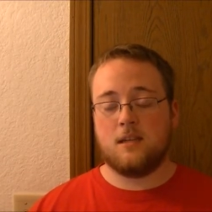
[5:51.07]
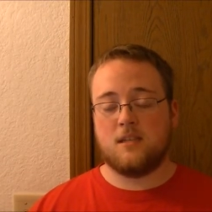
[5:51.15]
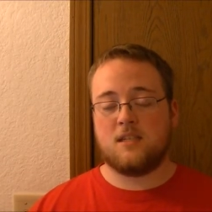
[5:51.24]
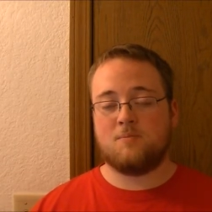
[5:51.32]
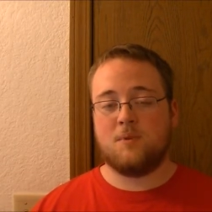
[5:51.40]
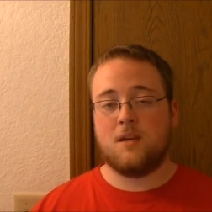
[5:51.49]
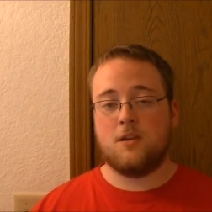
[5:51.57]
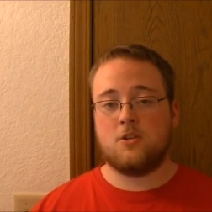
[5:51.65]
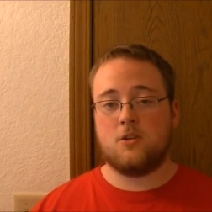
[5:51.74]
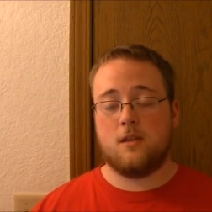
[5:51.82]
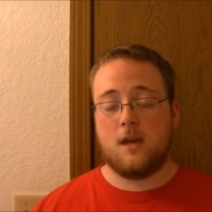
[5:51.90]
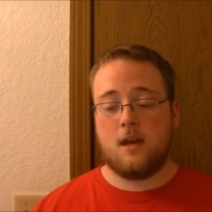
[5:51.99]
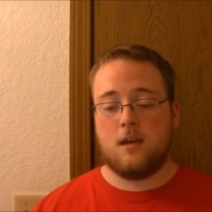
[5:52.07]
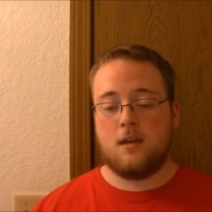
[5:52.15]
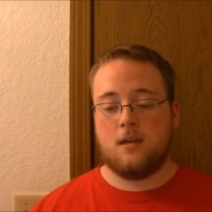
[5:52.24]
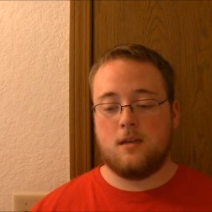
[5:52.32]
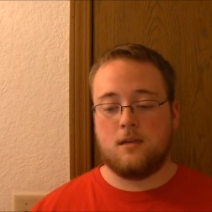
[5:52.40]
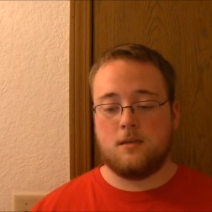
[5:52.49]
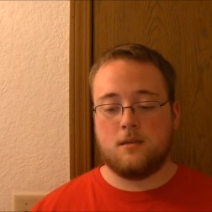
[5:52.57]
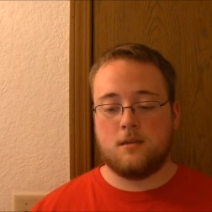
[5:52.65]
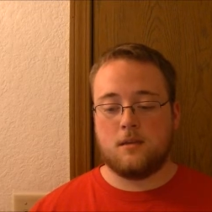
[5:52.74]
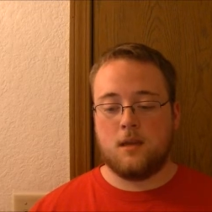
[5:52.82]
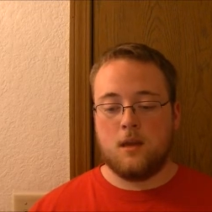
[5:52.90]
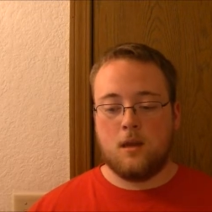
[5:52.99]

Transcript: this speech that is